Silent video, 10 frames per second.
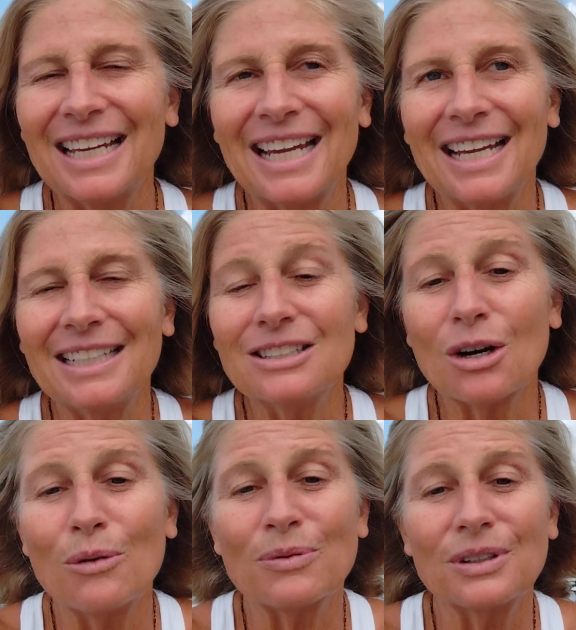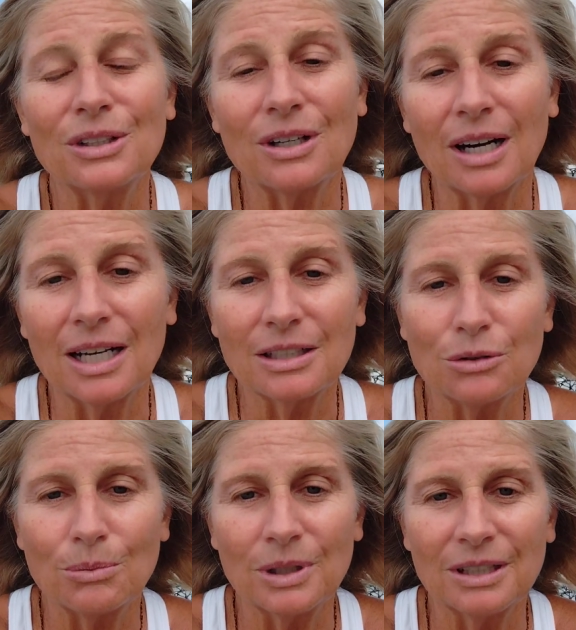and hopefully, you
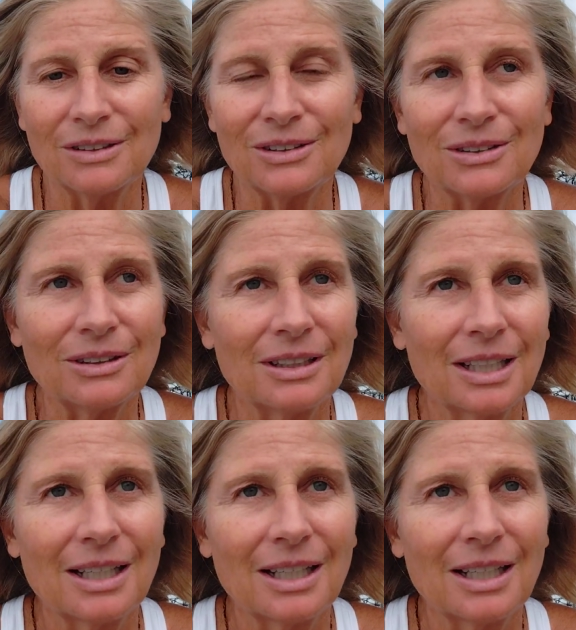guys will.